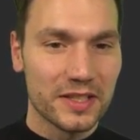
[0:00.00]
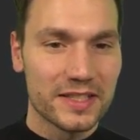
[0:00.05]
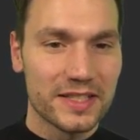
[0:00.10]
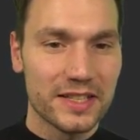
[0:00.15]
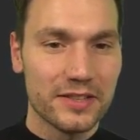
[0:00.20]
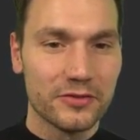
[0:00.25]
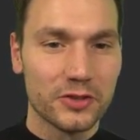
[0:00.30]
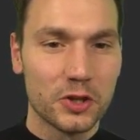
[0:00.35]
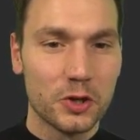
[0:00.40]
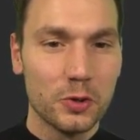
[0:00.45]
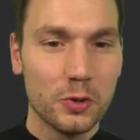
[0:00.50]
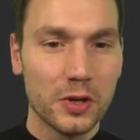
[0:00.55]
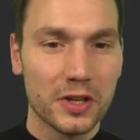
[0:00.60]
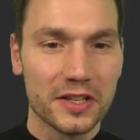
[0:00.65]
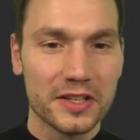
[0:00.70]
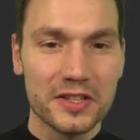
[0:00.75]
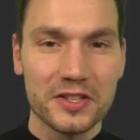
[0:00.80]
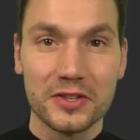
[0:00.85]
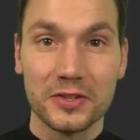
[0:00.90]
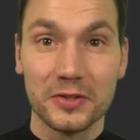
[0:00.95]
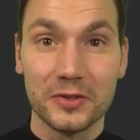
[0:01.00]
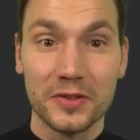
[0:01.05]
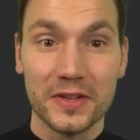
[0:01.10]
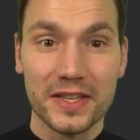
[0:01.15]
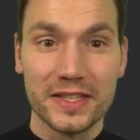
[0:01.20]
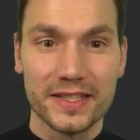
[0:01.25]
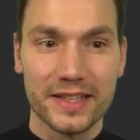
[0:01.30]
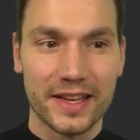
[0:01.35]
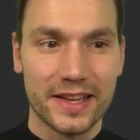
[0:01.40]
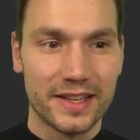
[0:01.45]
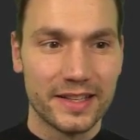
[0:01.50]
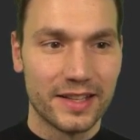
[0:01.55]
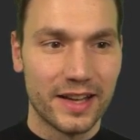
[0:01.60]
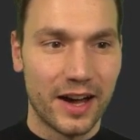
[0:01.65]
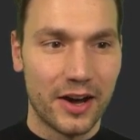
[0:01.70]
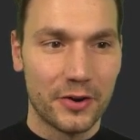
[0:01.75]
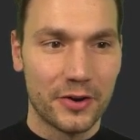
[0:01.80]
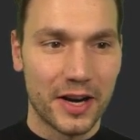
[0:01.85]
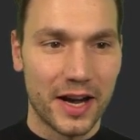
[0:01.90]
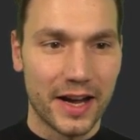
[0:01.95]
it's even cooler to do this in
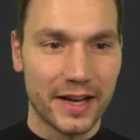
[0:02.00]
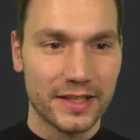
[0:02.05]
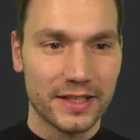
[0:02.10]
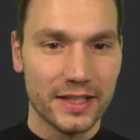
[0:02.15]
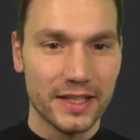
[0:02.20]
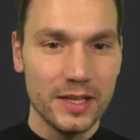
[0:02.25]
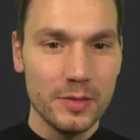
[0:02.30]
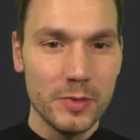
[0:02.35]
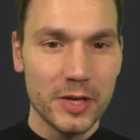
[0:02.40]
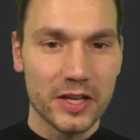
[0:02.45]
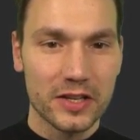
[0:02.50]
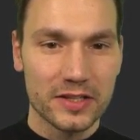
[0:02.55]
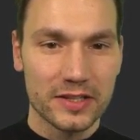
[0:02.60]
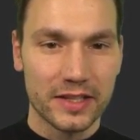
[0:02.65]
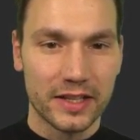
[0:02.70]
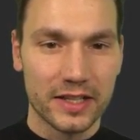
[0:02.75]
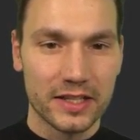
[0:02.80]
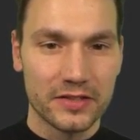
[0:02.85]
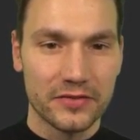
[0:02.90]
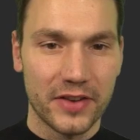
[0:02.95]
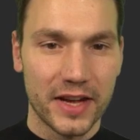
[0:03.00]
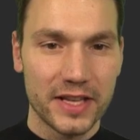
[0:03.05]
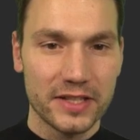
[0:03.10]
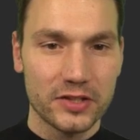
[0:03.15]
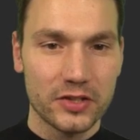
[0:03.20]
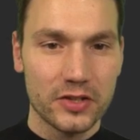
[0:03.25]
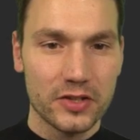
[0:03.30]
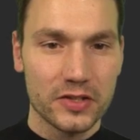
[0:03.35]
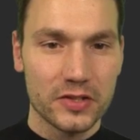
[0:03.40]
our IDE because then it's faster.